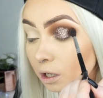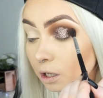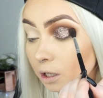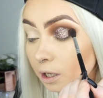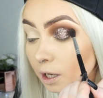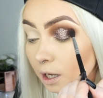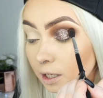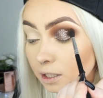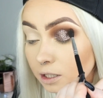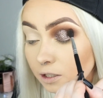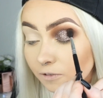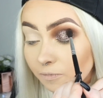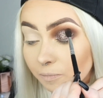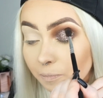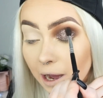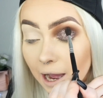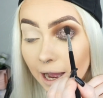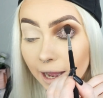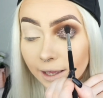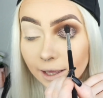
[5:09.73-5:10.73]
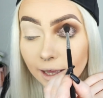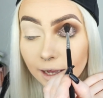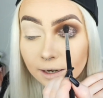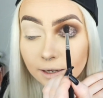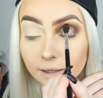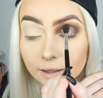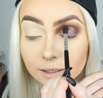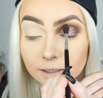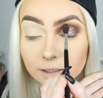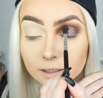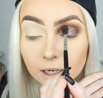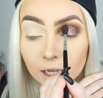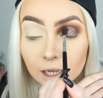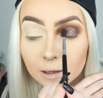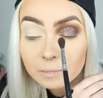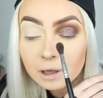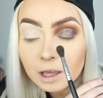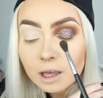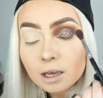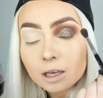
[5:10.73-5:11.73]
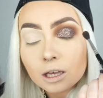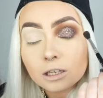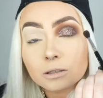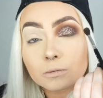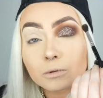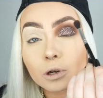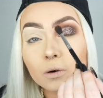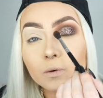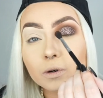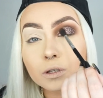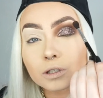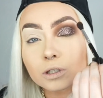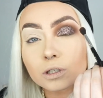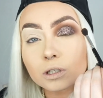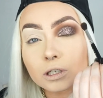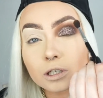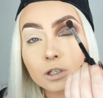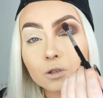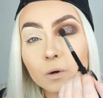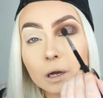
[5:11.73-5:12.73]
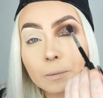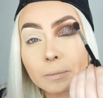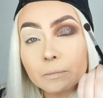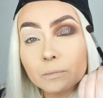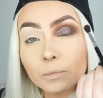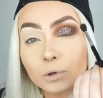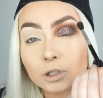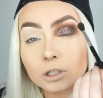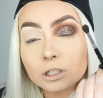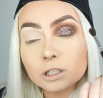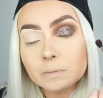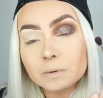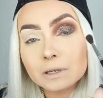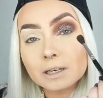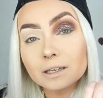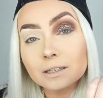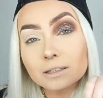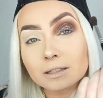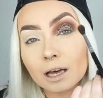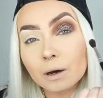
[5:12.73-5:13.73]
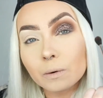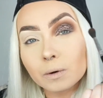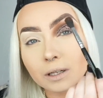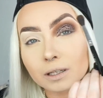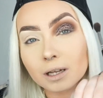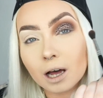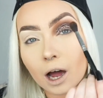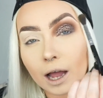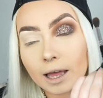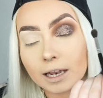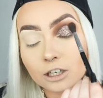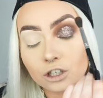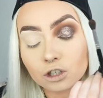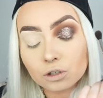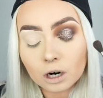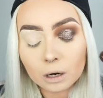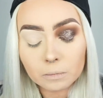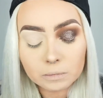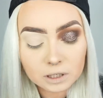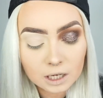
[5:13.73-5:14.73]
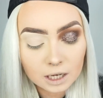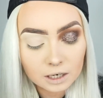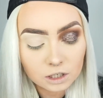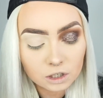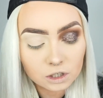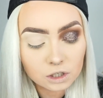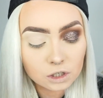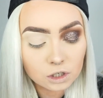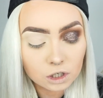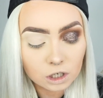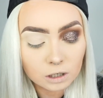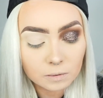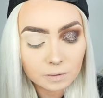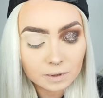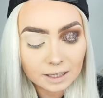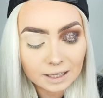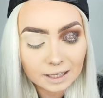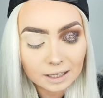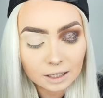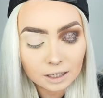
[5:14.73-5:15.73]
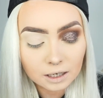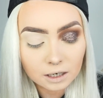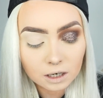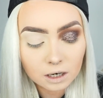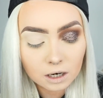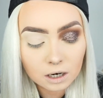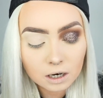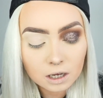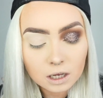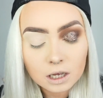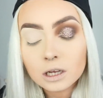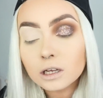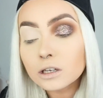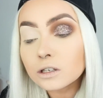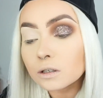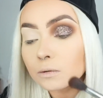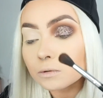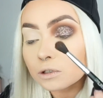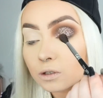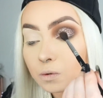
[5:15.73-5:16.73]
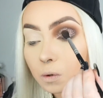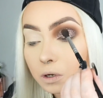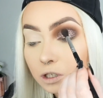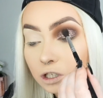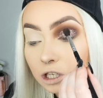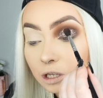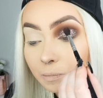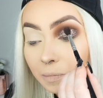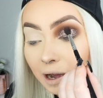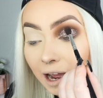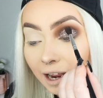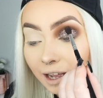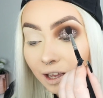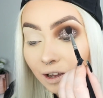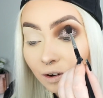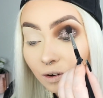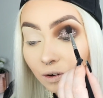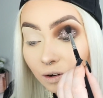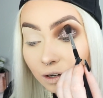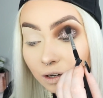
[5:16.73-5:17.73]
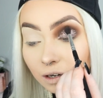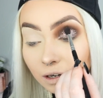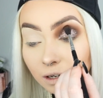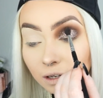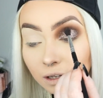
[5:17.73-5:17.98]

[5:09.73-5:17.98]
kind of pack at it this time because I'm not wanting to do swiping motions because that will interrupt and disturb the glitter. So I just want to pack it on.